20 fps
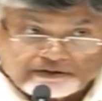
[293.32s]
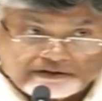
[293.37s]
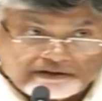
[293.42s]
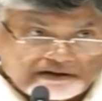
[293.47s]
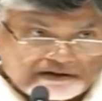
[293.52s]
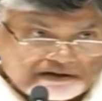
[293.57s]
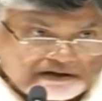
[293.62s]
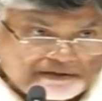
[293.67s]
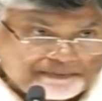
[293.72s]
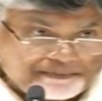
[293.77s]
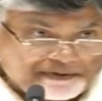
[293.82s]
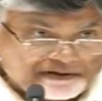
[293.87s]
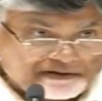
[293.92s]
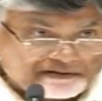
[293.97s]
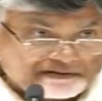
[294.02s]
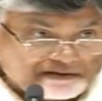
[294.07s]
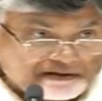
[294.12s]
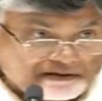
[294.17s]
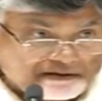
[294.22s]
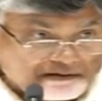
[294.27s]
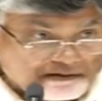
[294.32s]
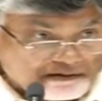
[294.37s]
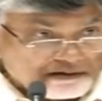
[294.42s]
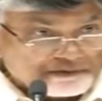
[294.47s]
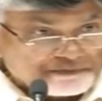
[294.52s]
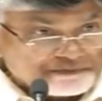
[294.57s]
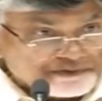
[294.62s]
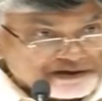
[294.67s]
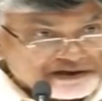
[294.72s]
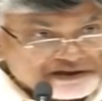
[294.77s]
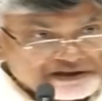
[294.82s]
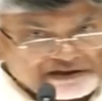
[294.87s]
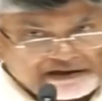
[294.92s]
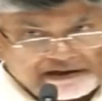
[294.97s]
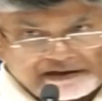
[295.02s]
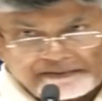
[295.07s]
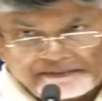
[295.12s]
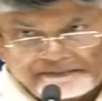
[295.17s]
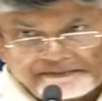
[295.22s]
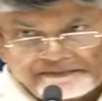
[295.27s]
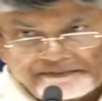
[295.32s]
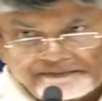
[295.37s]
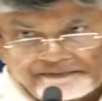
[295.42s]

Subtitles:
to 30% not functioning.